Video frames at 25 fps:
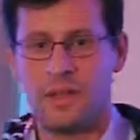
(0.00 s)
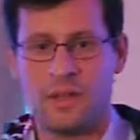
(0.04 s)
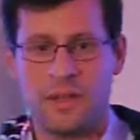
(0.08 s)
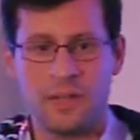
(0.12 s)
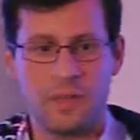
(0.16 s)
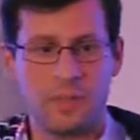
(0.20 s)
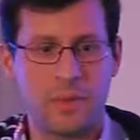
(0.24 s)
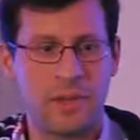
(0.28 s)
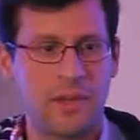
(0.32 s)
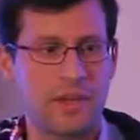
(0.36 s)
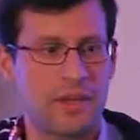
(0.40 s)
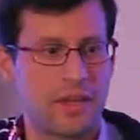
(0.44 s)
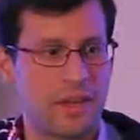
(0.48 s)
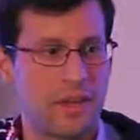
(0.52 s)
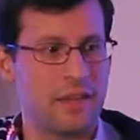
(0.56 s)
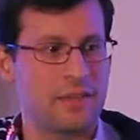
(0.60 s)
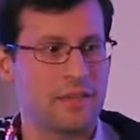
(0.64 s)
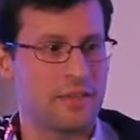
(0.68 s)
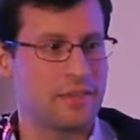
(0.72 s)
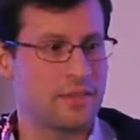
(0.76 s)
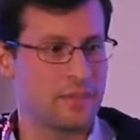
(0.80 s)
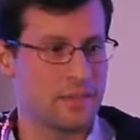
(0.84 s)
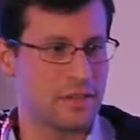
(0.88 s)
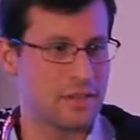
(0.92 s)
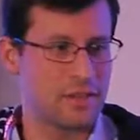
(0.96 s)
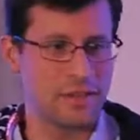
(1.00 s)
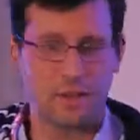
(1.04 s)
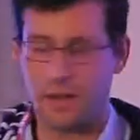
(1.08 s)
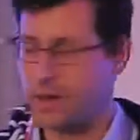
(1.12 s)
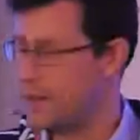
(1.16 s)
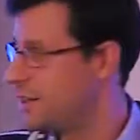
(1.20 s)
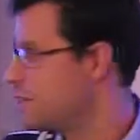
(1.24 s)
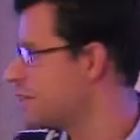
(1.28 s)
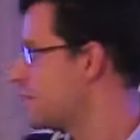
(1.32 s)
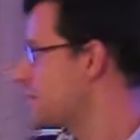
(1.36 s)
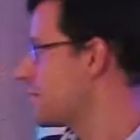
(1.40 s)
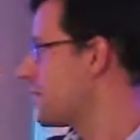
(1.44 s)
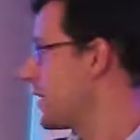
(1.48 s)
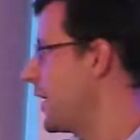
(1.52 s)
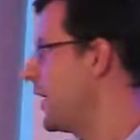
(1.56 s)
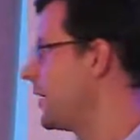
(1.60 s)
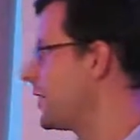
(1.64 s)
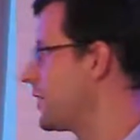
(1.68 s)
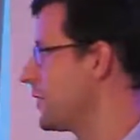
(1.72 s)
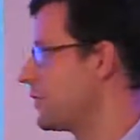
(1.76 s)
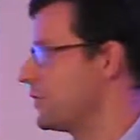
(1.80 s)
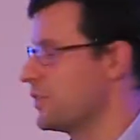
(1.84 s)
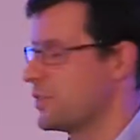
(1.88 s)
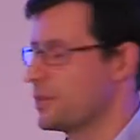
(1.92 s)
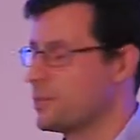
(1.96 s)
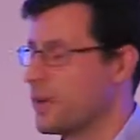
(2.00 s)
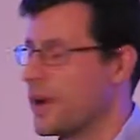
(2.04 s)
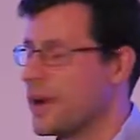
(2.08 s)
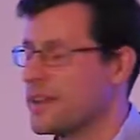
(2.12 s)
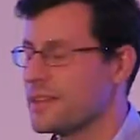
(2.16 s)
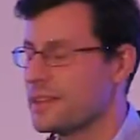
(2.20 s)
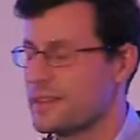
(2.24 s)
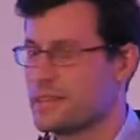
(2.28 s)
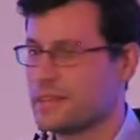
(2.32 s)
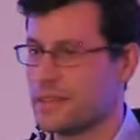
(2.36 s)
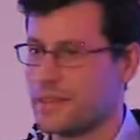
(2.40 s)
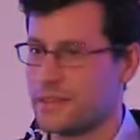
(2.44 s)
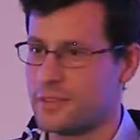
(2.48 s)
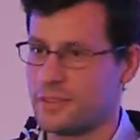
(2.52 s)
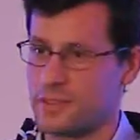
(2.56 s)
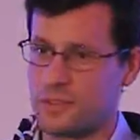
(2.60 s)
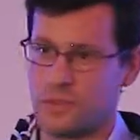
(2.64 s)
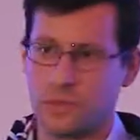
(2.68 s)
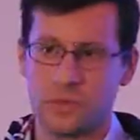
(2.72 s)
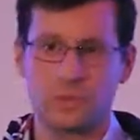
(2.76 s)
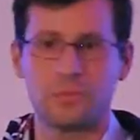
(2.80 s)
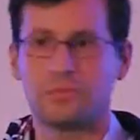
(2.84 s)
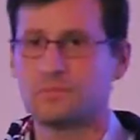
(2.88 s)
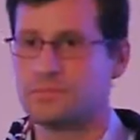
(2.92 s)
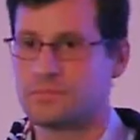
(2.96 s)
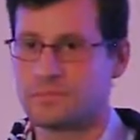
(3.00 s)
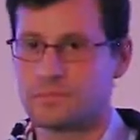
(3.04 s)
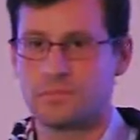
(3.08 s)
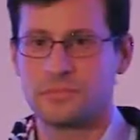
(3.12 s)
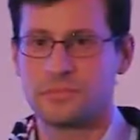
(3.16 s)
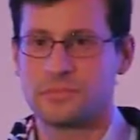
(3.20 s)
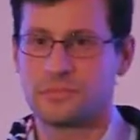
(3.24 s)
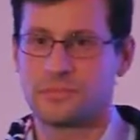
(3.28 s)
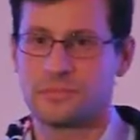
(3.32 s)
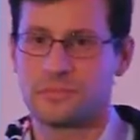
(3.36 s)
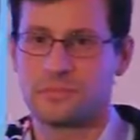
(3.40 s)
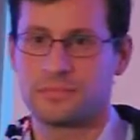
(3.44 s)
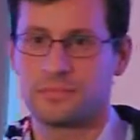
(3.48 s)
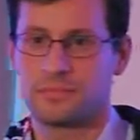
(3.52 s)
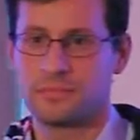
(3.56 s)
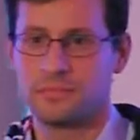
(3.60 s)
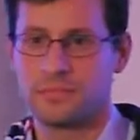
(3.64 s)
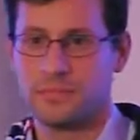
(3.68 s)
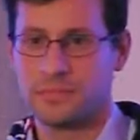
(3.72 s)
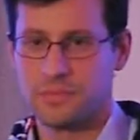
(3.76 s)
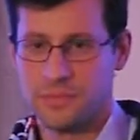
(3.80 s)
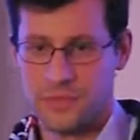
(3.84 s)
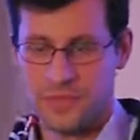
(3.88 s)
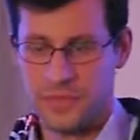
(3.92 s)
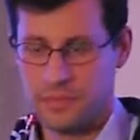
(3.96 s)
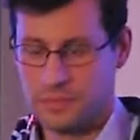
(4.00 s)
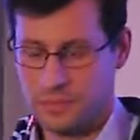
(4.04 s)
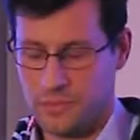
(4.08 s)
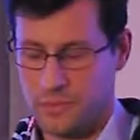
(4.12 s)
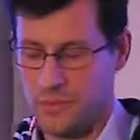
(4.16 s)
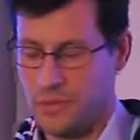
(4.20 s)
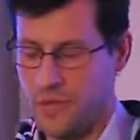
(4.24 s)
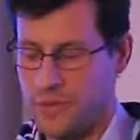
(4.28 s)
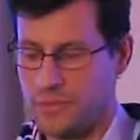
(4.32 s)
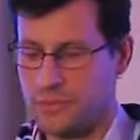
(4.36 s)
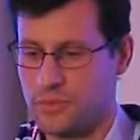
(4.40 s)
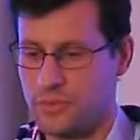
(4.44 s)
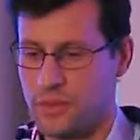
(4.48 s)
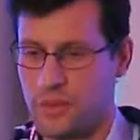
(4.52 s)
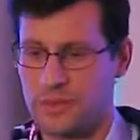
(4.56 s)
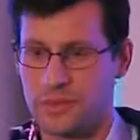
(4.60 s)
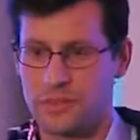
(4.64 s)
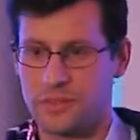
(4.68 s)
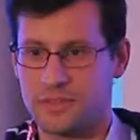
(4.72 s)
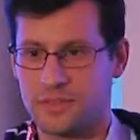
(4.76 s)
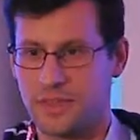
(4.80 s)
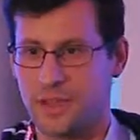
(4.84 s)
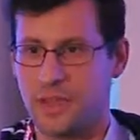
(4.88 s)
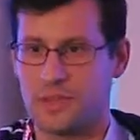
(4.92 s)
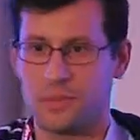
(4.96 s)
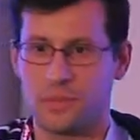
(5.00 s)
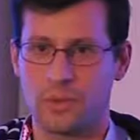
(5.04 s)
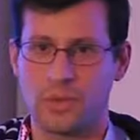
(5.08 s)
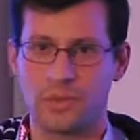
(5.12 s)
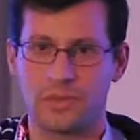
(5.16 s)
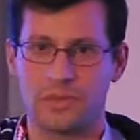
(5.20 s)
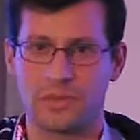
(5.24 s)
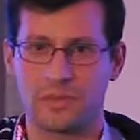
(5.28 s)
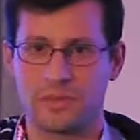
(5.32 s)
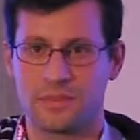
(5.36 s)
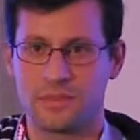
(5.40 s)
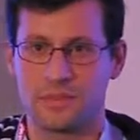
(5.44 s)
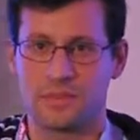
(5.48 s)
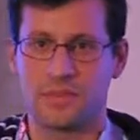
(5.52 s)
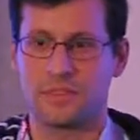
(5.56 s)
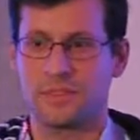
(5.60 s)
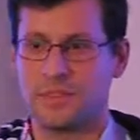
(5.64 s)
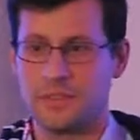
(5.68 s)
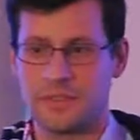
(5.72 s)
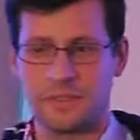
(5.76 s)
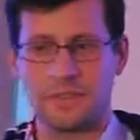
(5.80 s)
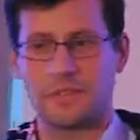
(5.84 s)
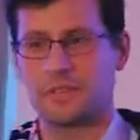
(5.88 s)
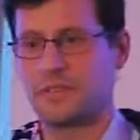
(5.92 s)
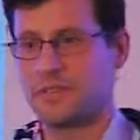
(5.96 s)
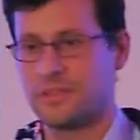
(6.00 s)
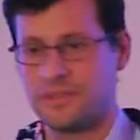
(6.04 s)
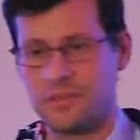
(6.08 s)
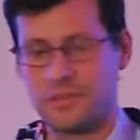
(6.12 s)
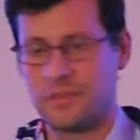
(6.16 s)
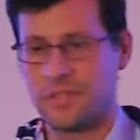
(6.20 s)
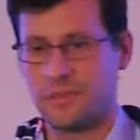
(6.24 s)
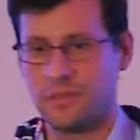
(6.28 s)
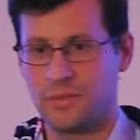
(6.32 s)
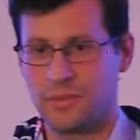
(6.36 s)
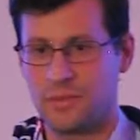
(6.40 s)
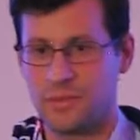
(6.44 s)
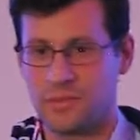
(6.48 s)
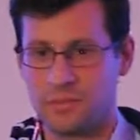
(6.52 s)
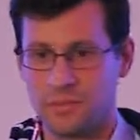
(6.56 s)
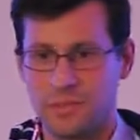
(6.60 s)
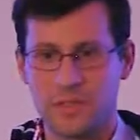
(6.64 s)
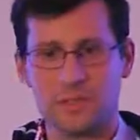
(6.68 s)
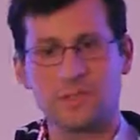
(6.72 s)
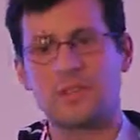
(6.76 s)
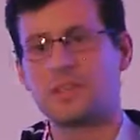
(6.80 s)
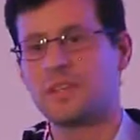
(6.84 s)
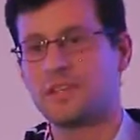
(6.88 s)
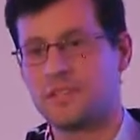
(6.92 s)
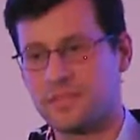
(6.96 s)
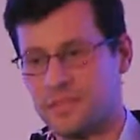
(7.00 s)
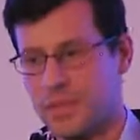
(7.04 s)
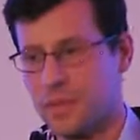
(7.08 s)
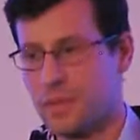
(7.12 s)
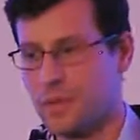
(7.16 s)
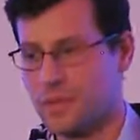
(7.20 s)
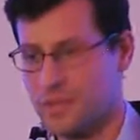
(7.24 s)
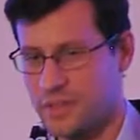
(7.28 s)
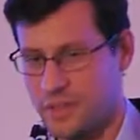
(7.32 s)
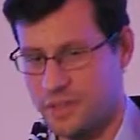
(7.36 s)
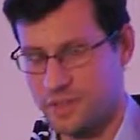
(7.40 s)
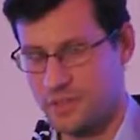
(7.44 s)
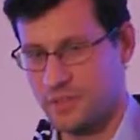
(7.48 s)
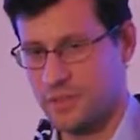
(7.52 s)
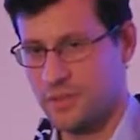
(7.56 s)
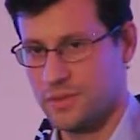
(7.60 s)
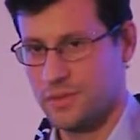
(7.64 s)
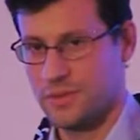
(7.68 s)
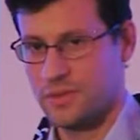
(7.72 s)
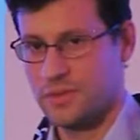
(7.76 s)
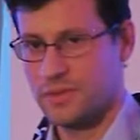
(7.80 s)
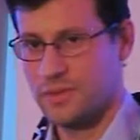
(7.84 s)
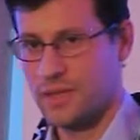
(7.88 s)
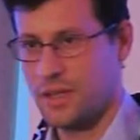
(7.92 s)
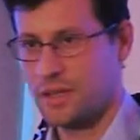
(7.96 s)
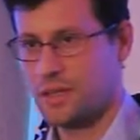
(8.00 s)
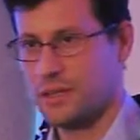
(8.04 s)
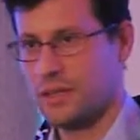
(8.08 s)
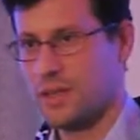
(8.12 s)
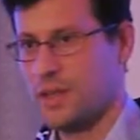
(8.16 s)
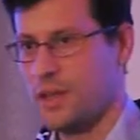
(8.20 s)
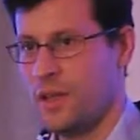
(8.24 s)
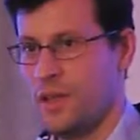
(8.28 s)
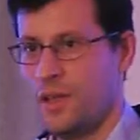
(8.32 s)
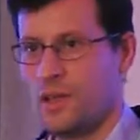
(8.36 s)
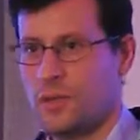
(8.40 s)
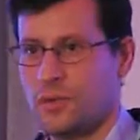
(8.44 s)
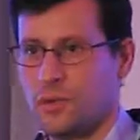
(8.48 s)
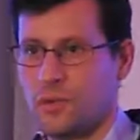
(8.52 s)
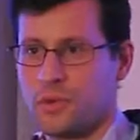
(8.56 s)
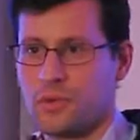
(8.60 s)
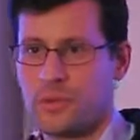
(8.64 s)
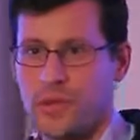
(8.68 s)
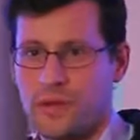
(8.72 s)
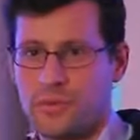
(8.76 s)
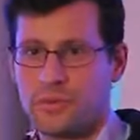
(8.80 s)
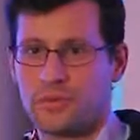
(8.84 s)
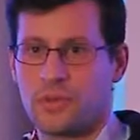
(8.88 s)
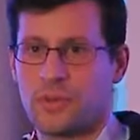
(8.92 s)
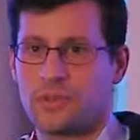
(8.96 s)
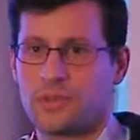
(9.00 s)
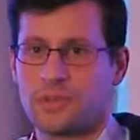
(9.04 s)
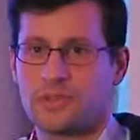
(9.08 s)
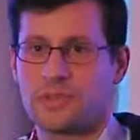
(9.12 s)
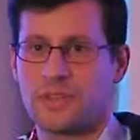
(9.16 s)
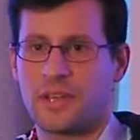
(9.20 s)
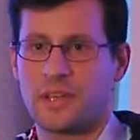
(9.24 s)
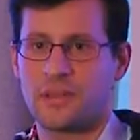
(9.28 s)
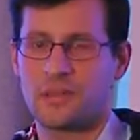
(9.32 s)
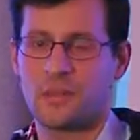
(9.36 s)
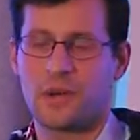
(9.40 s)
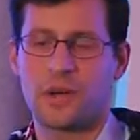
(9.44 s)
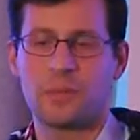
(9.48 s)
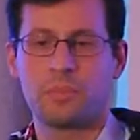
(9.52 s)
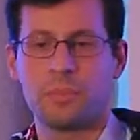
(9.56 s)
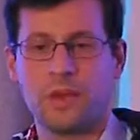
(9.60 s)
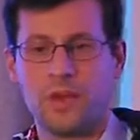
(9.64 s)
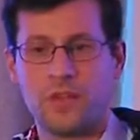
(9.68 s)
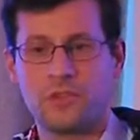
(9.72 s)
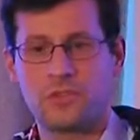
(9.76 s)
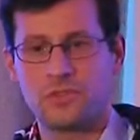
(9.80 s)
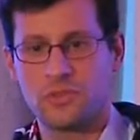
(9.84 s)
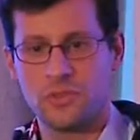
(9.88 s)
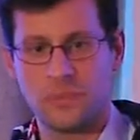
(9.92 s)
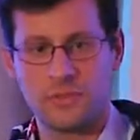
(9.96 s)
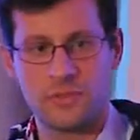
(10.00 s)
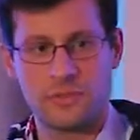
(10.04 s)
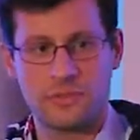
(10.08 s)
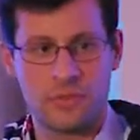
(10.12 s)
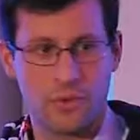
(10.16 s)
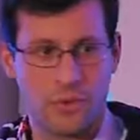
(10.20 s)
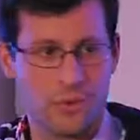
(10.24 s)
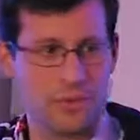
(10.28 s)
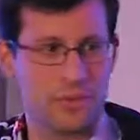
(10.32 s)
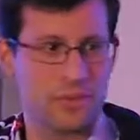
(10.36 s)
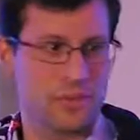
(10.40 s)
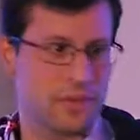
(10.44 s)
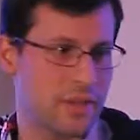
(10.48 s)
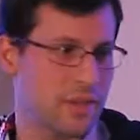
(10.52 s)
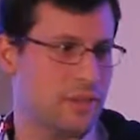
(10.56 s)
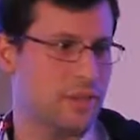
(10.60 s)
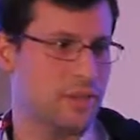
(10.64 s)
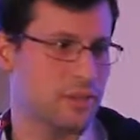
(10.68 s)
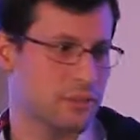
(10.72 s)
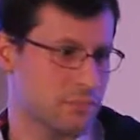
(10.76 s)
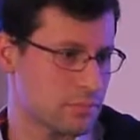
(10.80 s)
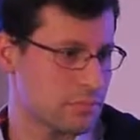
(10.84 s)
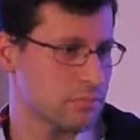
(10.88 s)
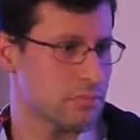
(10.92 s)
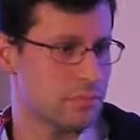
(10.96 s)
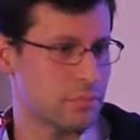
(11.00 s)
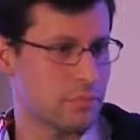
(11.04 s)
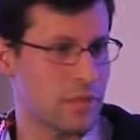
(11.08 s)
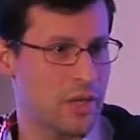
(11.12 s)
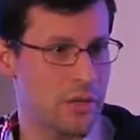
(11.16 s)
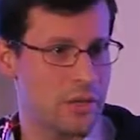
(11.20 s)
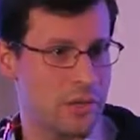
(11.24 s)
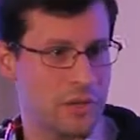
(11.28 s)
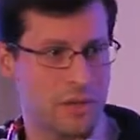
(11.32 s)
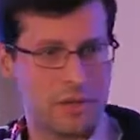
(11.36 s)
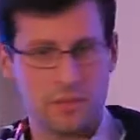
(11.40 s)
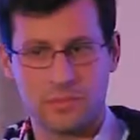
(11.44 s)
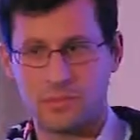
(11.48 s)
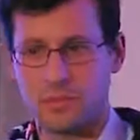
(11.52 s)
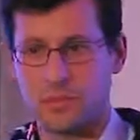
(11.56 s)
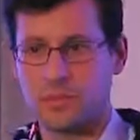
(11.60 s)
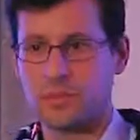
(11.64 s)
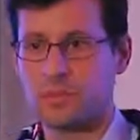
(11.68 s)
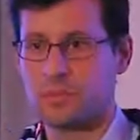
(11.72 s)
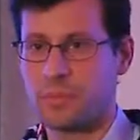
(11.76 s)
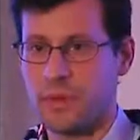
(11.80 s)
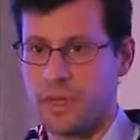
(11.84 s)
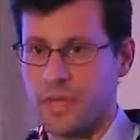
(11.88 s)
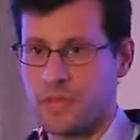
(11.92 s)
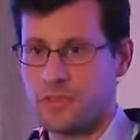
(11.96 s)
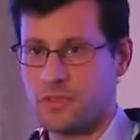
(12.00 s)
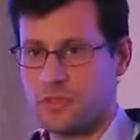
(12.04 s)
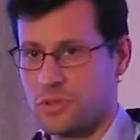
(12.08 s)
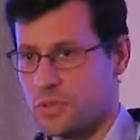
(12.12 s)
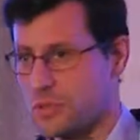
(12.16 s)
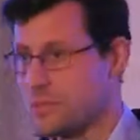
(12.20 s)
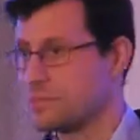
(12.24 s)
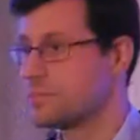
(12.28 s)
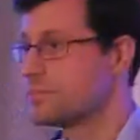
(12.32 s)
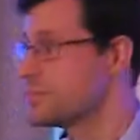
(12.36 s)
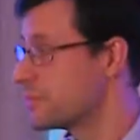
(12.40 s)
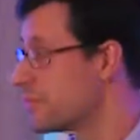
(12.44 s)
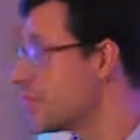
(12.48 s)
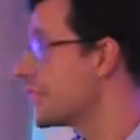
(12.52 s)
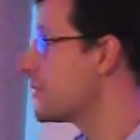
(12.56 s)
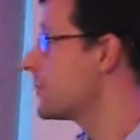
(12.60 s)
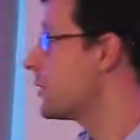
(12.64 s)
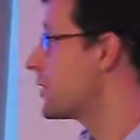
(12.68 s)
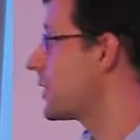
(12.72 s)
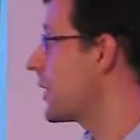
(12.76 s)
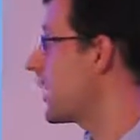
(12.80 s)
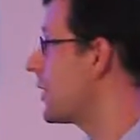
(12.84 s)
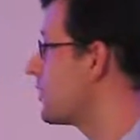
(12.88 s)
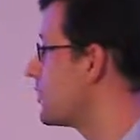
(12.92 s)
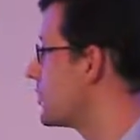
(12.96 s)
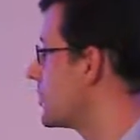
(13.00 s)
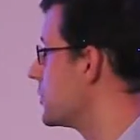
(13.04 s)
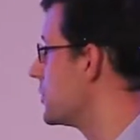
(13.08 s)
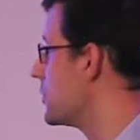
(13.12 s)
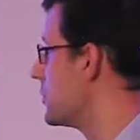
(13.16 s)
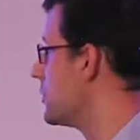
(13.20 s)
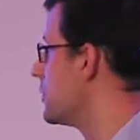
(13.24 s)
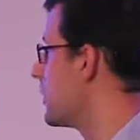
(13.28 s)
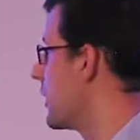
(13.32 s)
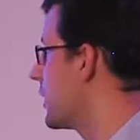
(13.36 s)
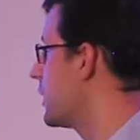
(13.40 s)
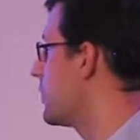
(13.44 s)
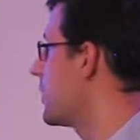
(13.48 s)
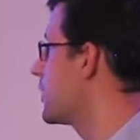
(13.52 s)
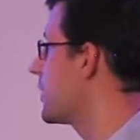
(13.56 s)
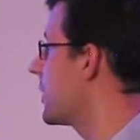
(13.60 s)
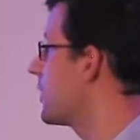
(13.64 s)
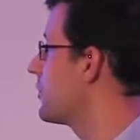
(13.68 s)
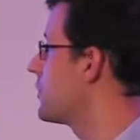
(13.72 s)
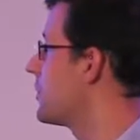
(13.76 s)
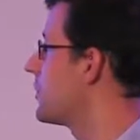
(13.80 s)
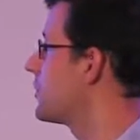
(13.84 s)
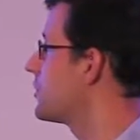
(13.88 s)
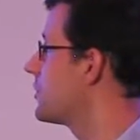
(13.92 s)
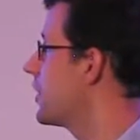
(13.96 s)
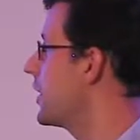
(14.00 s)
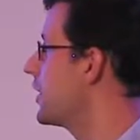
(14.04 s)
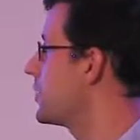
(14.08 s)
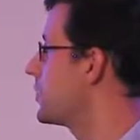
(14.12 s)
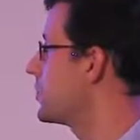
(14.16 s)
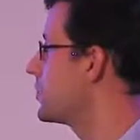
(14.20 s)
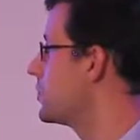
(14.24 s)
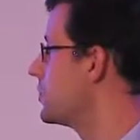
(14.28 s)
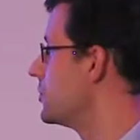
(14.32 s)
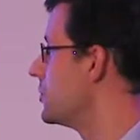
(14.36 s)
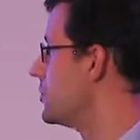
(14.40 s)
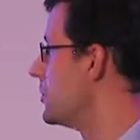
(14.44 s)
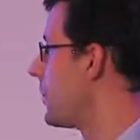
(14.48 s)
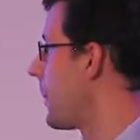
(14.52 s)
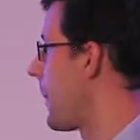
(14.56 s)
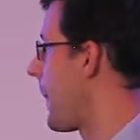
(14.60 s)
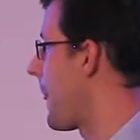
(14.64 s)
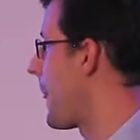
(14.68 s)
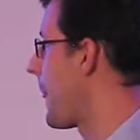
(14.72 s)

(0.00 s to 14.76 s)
In many cases, it requires a scientific mindset. So you have to understand what statistical significance means, or at least somebody has to understand it. Or you have to understand why Bayesian is worth it and maybe use Bayesian. That's what I would do and what we are trying to do.